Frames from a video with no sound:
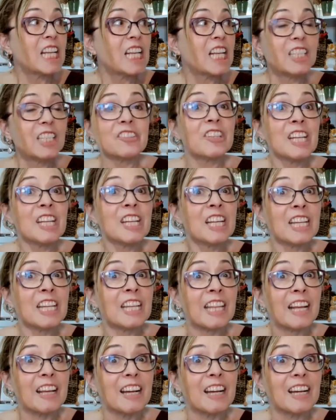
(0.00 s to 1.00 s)
Doesn't say
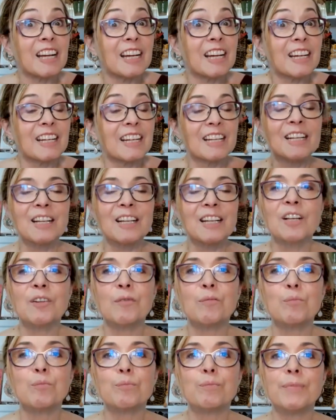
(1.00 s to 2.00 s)
anything. Right.
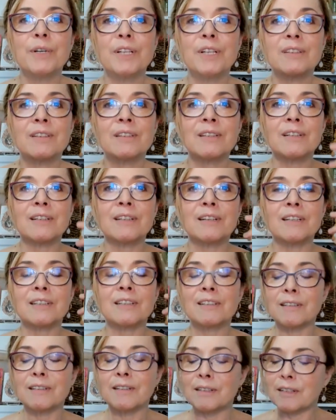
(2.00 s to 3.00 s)
But the
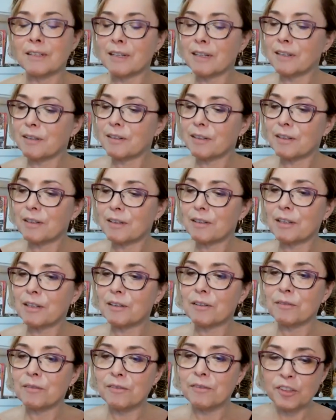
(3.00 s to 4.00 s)
the
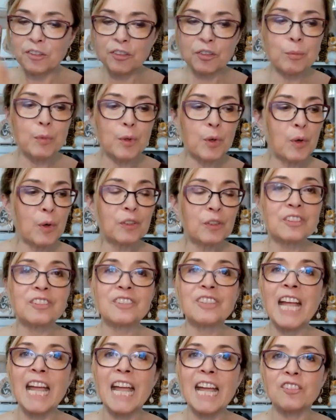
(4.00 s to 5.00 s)
visible,
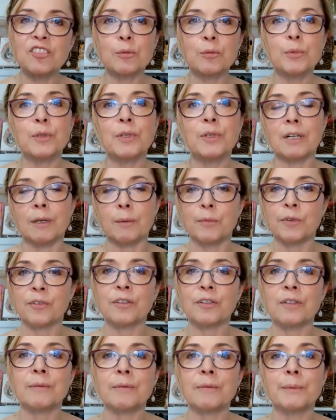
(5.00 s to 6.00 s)
tangible,
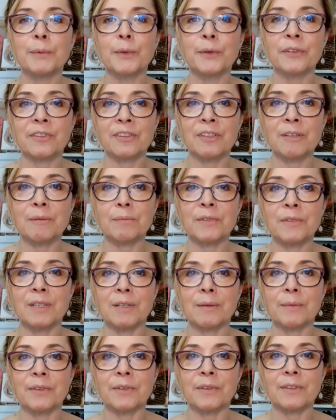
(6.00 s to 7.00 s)
observable
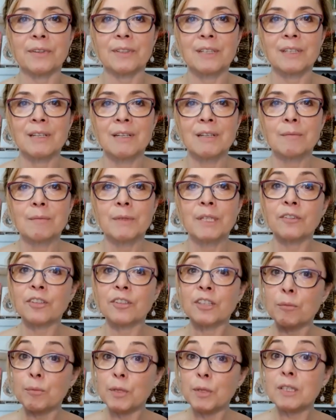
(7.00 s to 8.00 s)
symptoms, because
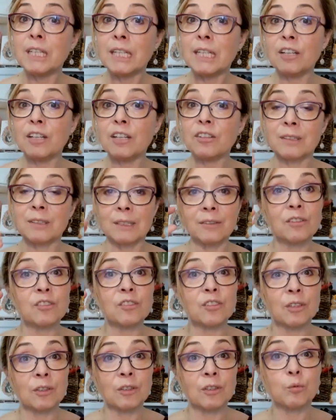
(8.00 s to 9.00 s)
communication
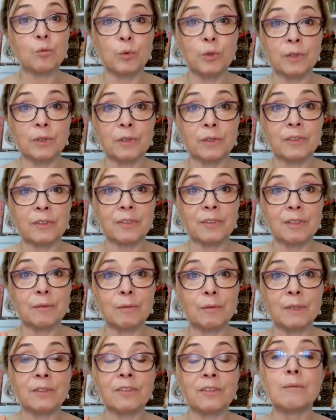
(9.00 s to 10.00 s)
isn't just words.
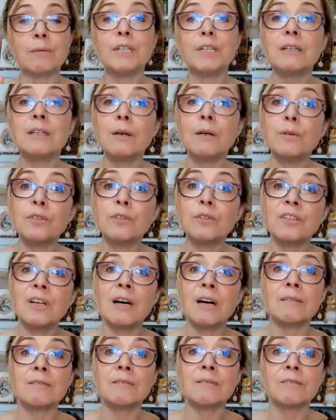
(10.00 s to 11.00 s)
When somebody goes
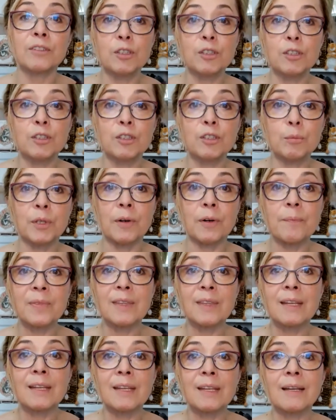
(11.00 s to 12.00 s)

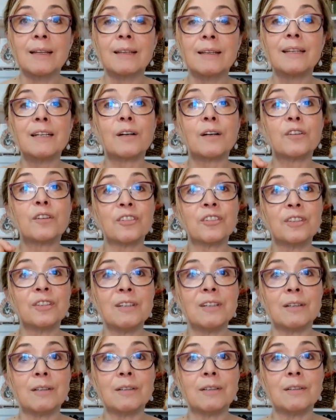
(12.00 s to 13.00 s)
nonverbal, they are
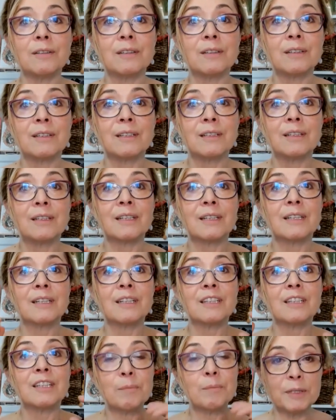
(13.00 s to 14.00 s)
still
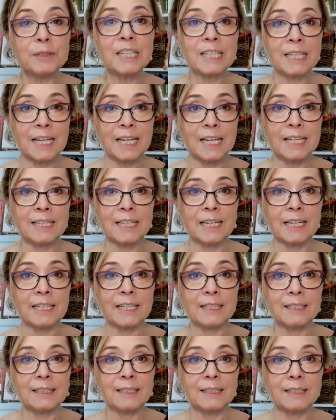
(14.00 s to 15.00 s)
communicating